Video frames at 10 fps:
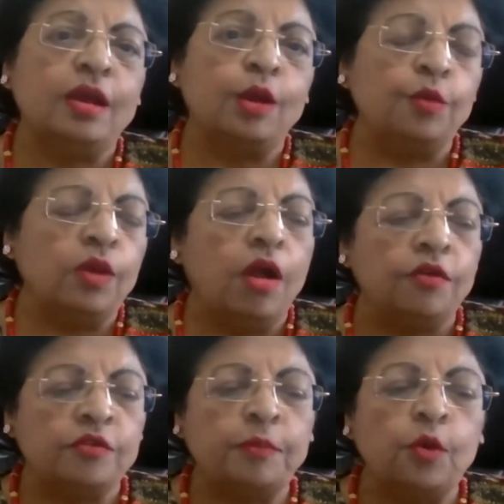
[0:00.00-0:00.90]
Young
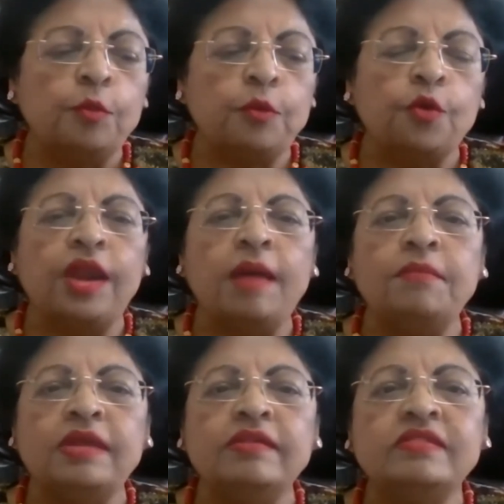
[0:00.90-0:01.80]
Entrepreneur
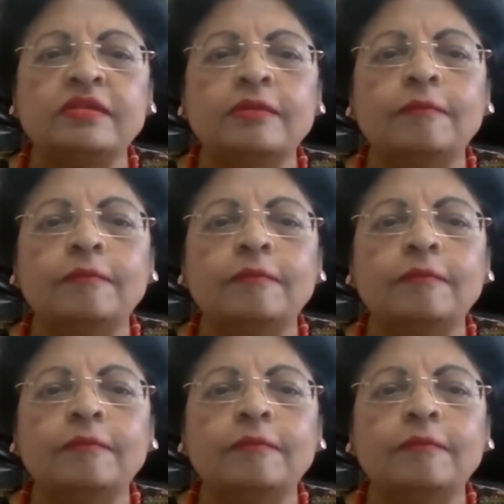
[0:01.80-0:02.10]
program is